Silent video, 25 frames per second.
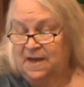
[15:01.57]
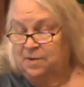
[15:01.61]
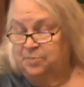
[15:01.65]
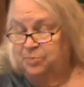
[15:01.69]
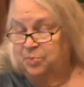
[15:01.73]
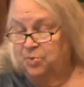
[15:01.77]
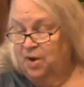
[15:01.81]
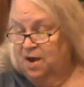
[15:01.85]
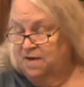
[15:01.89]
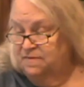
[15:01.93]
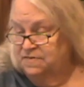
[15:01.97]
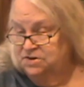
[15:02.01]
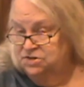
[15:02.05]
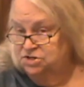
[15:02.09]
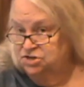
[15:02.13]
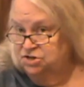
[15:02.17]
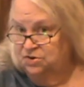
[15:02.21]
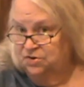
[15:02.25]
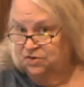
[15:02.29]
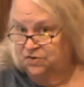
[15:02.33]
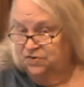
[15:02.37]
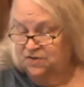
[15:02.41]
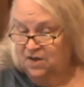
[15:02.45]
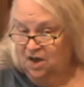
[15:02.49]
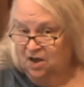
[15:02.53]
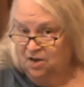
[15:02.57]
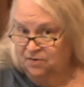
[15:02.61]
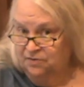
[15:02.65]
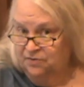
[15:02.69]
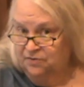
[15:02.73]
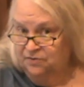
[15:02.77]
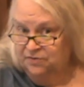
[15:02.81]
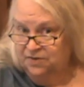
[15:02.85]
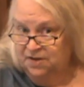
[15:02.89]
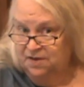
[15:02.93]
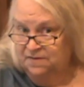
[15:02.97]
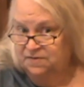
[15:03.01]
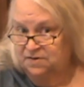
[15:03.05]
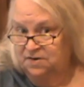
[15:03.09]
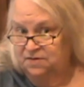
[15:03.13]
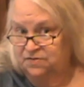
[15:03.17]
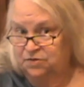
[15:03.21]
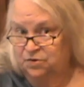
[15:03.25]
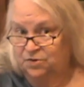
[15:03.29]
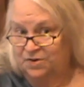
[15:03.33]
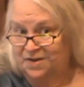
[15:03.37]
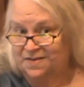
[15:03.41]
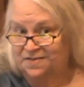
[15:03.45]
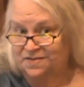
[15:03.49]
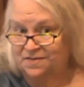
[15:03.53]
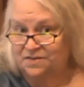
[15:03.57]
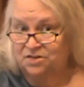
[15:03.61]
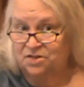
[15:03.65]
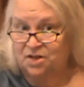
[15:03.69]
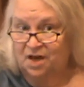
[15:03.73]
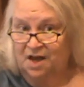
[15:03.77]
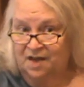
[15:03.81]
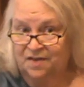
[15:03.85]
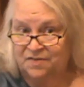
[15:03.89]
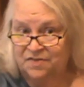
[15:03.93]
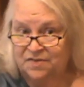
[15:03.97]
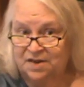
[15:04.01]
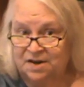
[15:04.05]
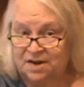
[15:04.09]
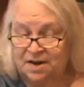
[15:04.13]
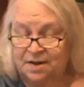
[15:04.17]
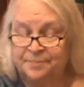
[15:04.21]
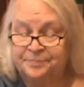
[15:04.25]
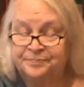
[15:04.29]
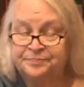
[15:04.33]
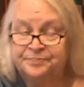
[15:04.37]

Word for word: that private to yourself, even if you're in the closet,